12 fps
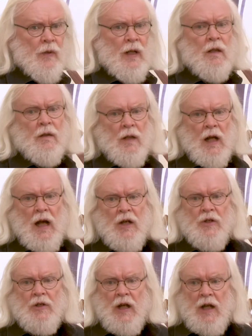Well,
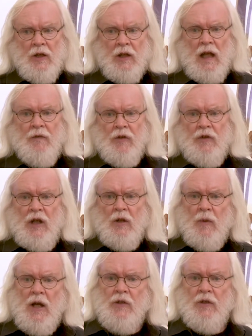Einstein gave us the
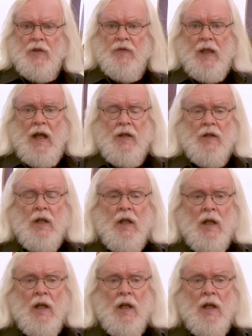equations for that,